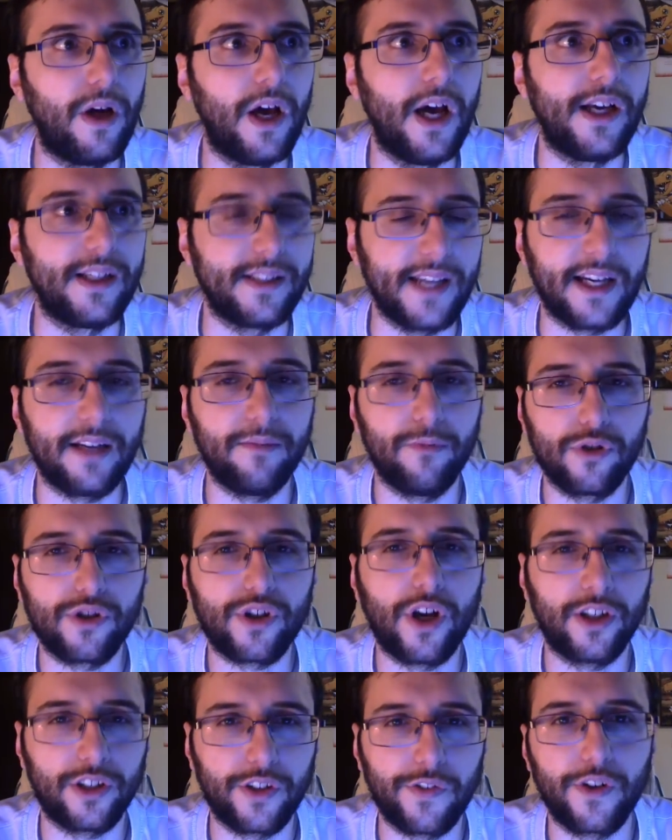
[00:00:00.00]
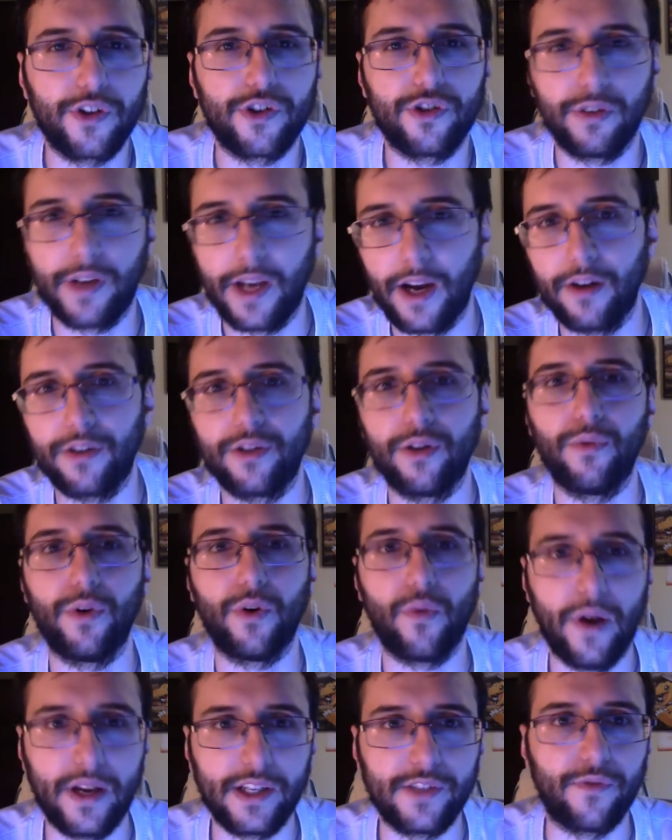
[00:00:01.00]
second most controversial character
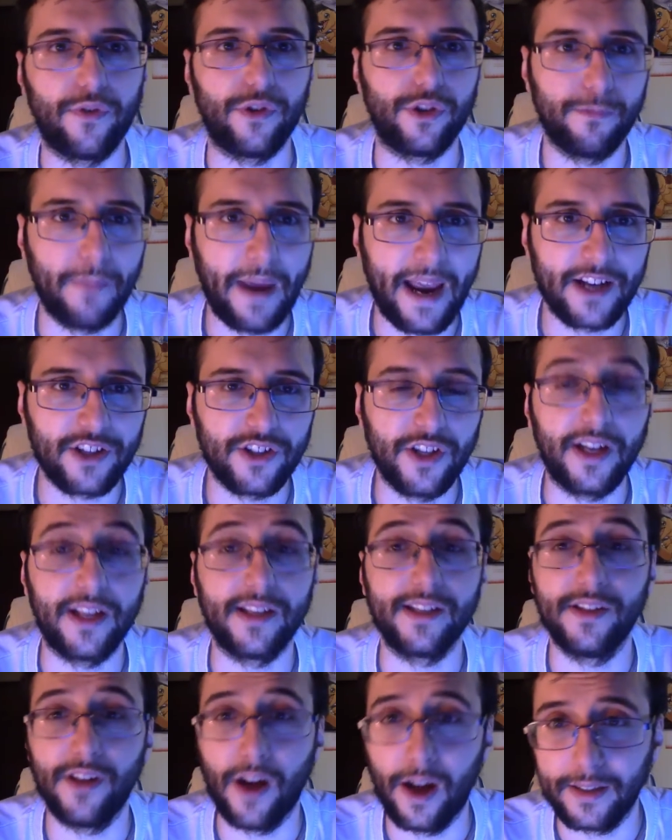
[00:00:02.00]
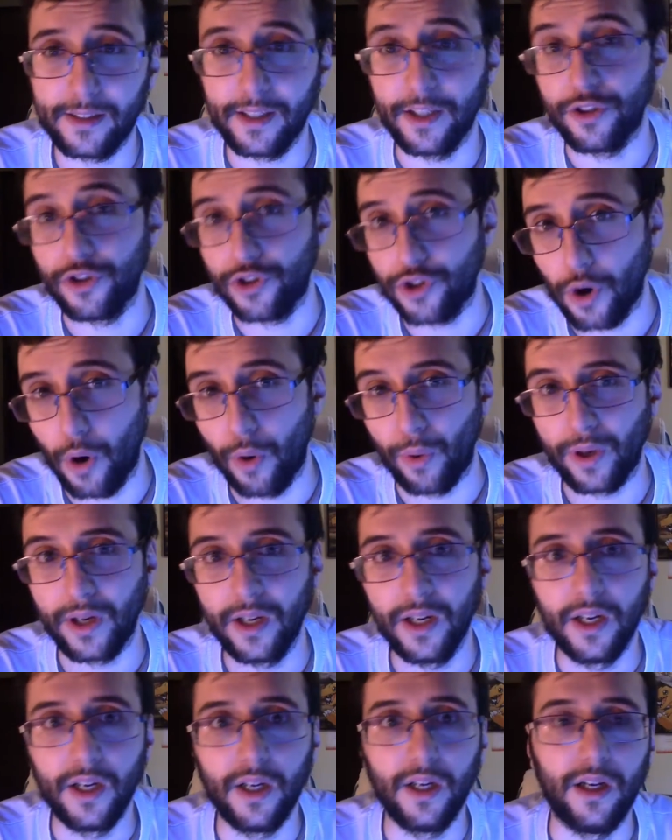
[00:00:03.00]
request for Smash. That is not a
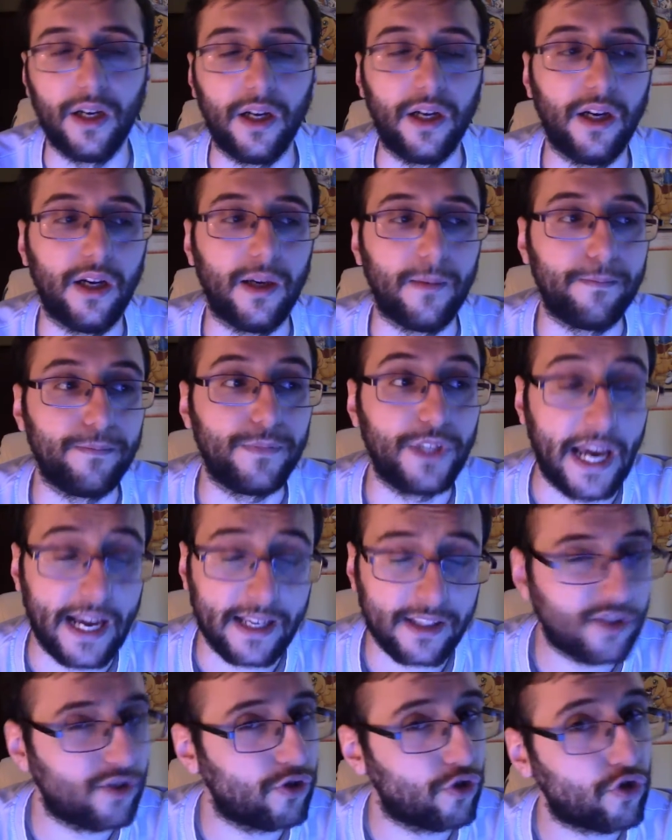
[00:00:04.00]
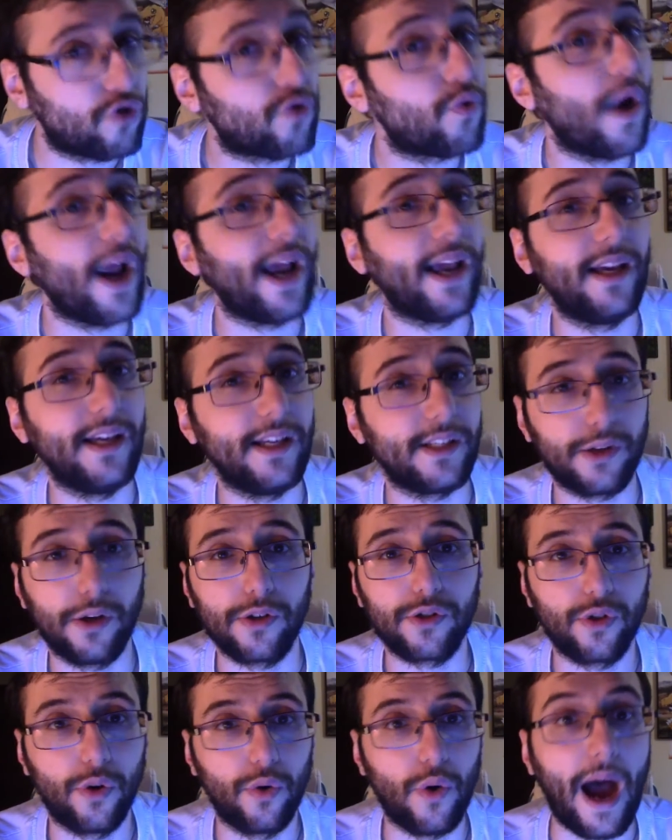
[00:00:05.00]
joke. Yes, Shrek is
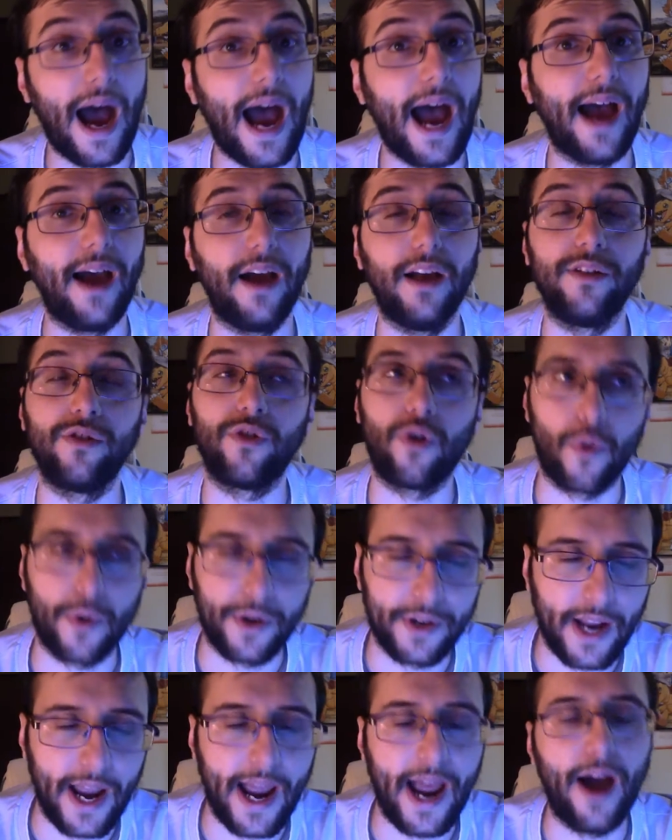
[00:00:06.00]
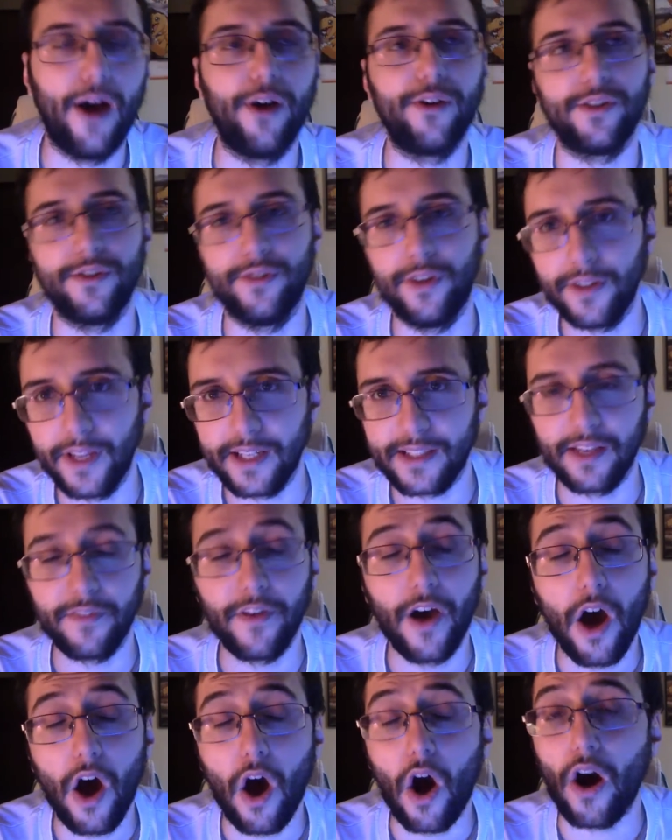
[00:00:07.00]
also and Corinna House and all that stuff
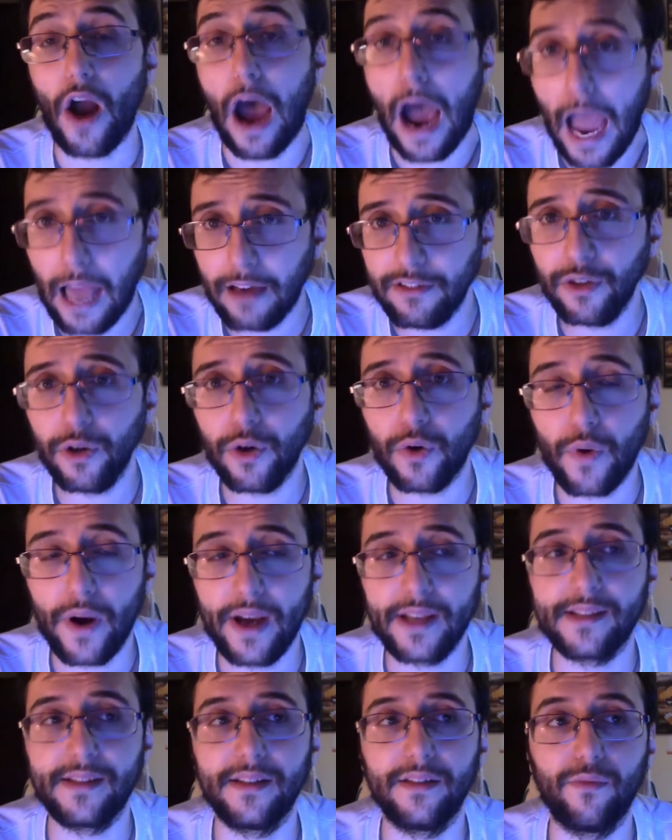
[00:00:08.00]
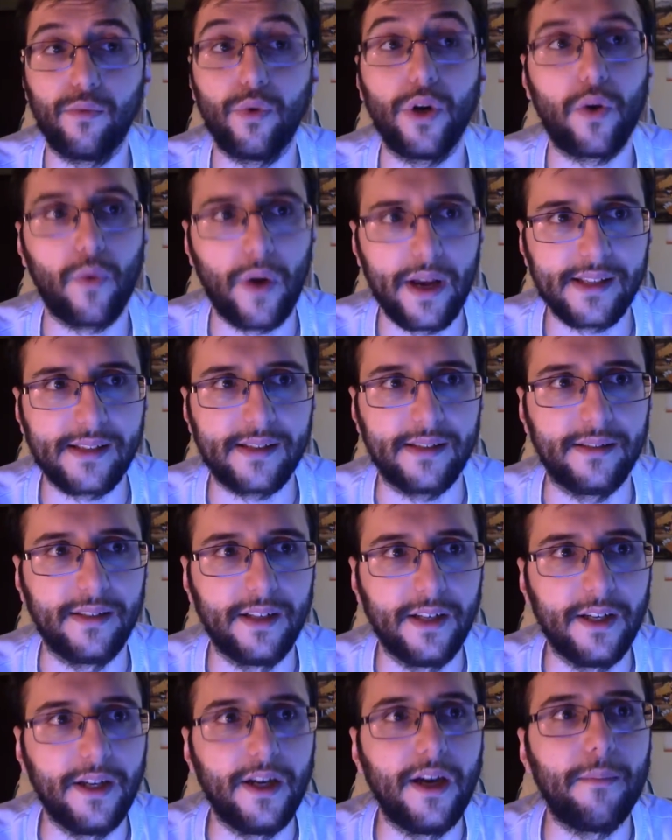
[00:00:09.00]
are highly requested,
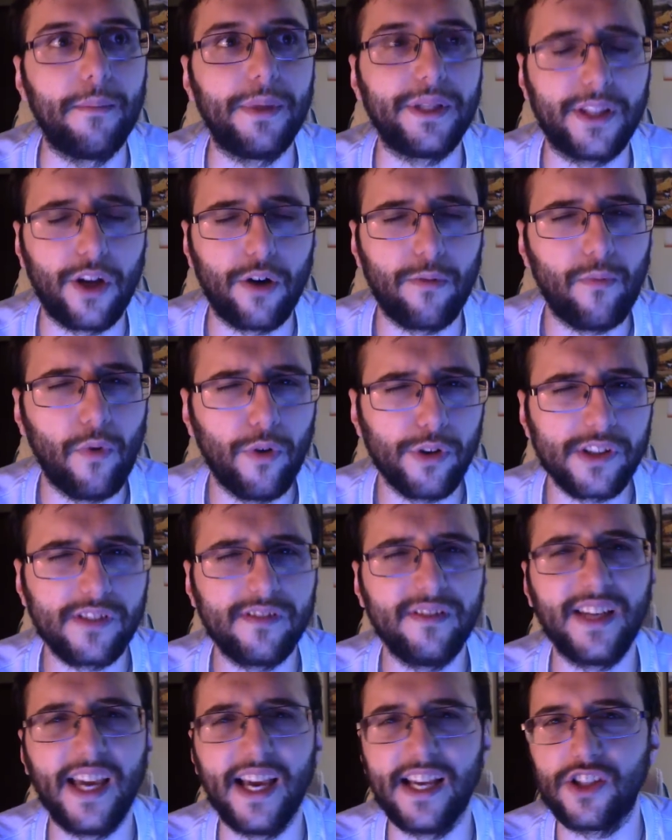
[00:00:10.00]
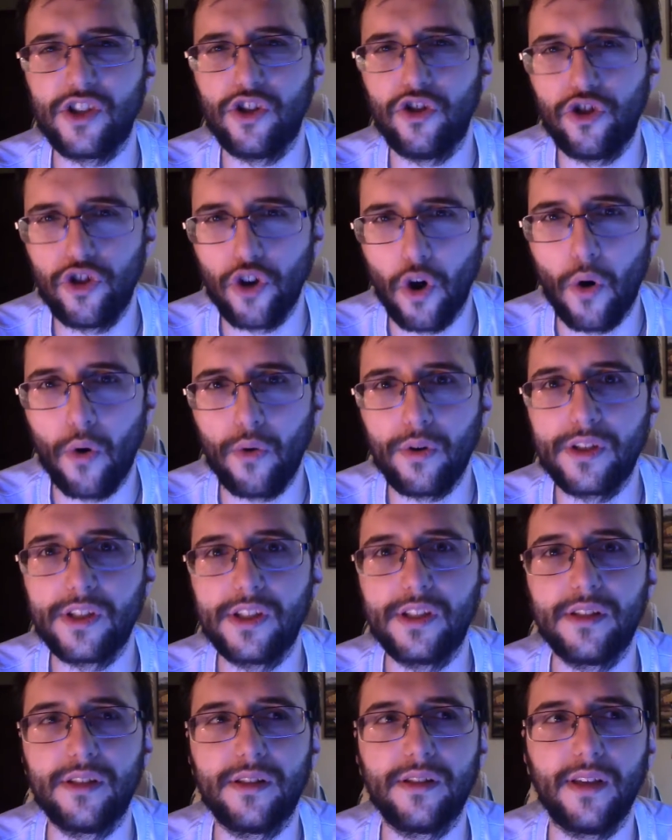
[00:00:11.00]
but they're mostly as
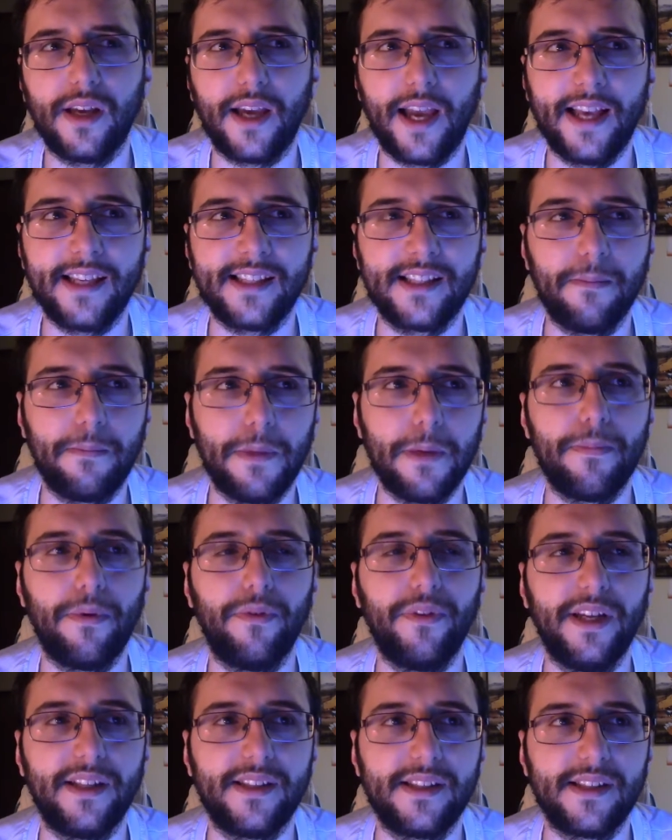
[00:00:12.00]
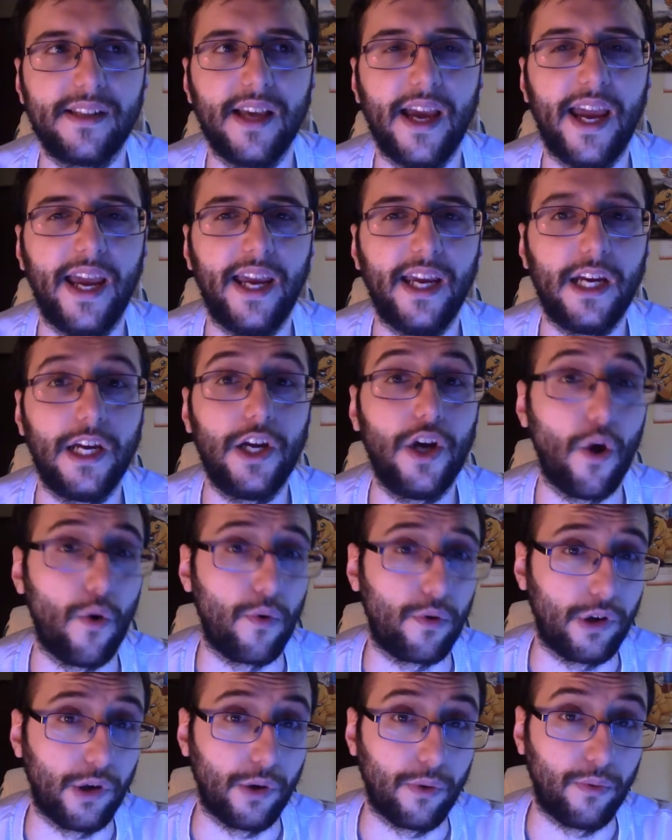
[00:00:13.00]
jokes against the people that say
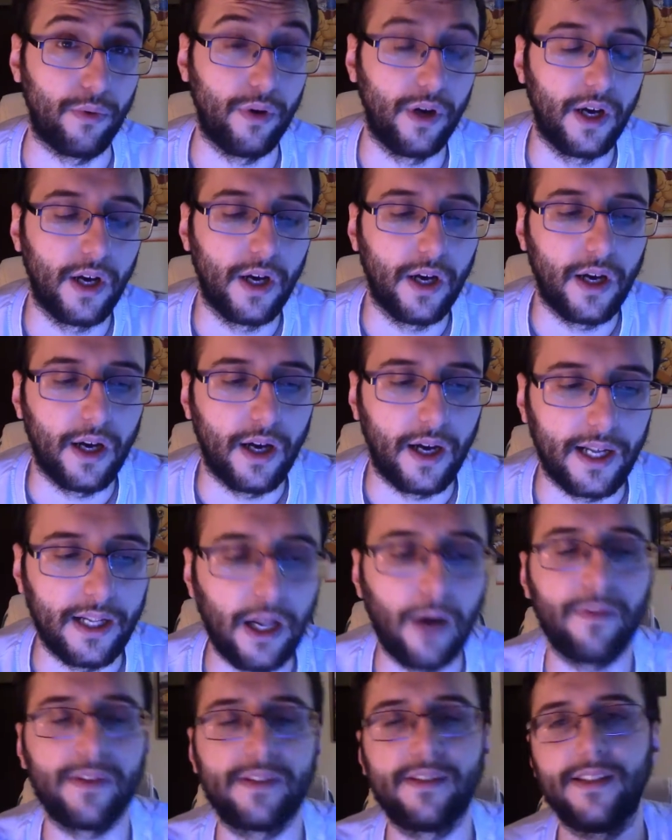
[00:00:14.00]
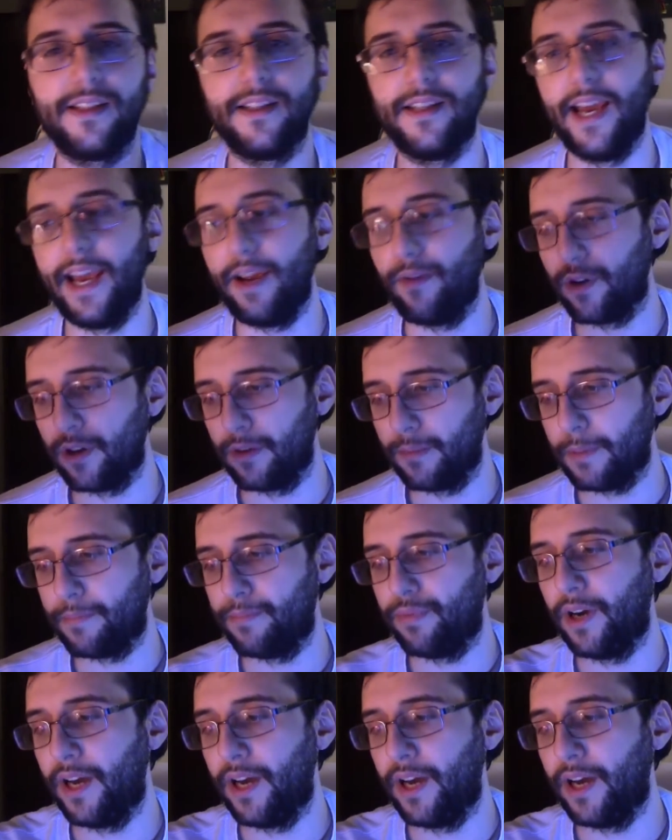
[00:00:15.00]
Goku. And obviously today we're going to be